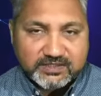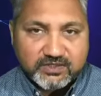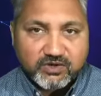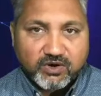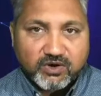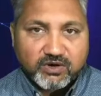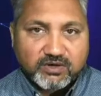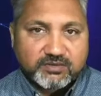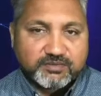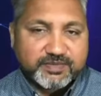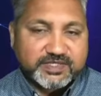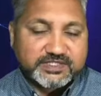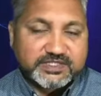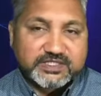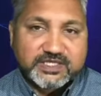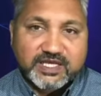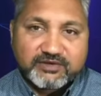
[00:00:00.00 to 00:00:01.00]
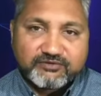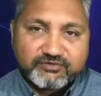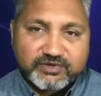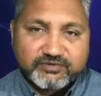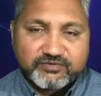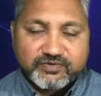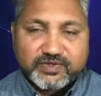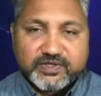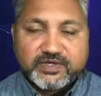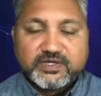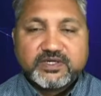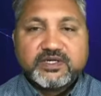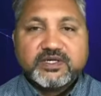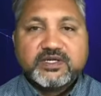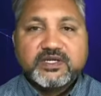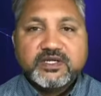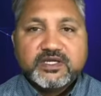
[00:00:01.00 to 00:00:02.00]
god present everywhere
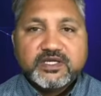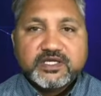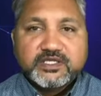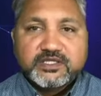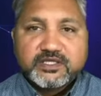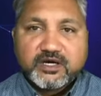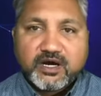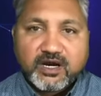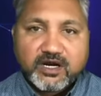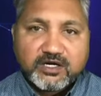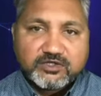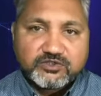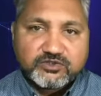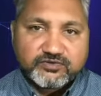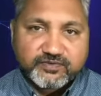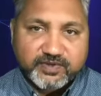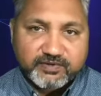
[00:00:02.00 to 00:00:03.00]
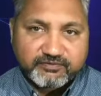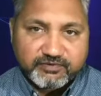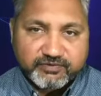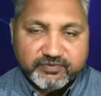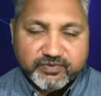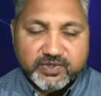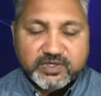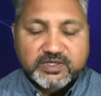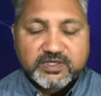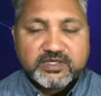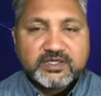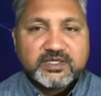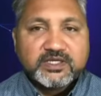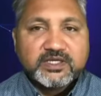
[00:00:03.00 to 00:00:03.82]
in the hearts of everyone